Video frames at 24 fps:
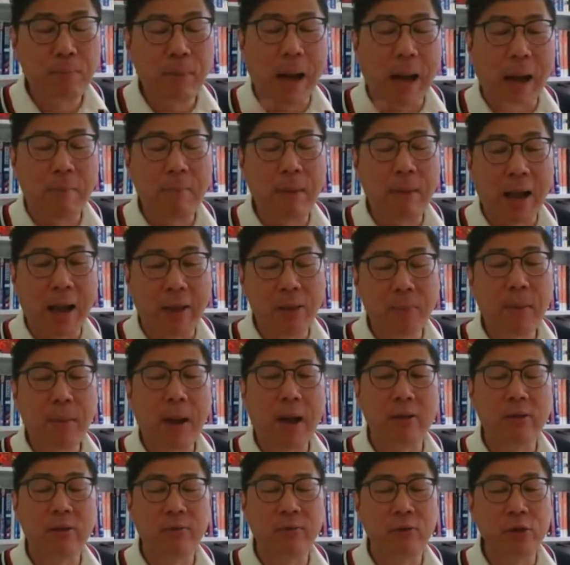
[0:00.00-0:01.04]
my other
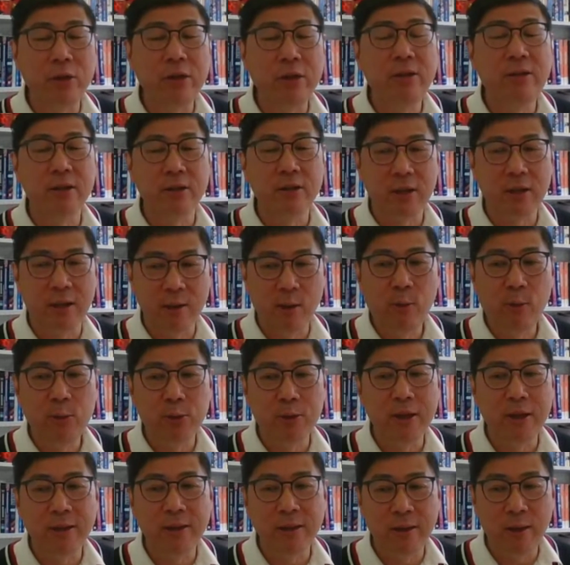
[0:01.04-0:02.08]
parts of research
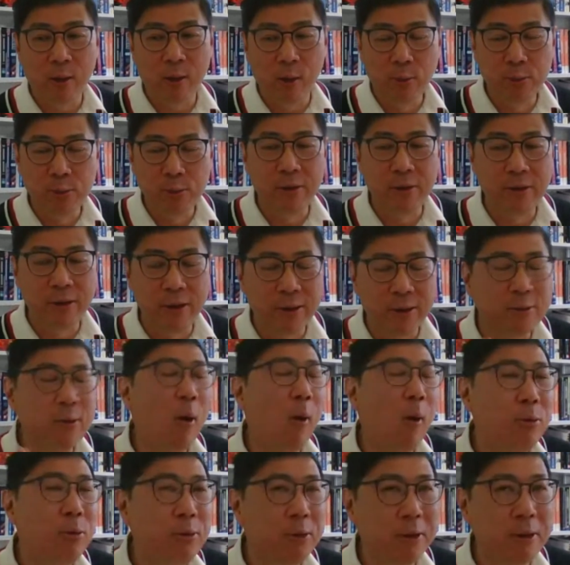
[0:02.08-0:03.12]
it's
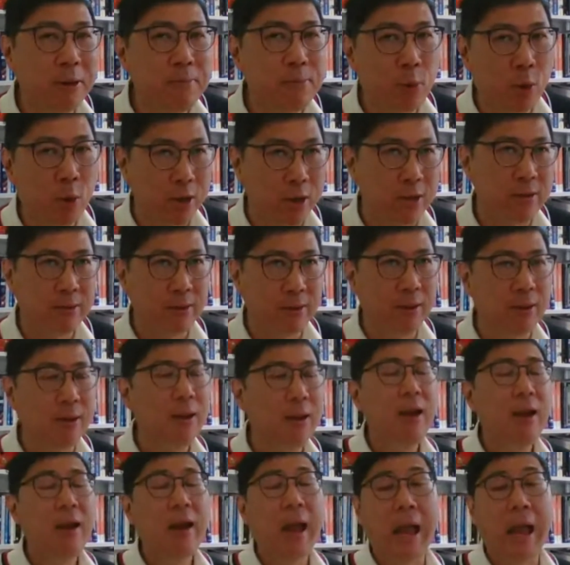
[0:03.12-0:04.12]
also in pricing,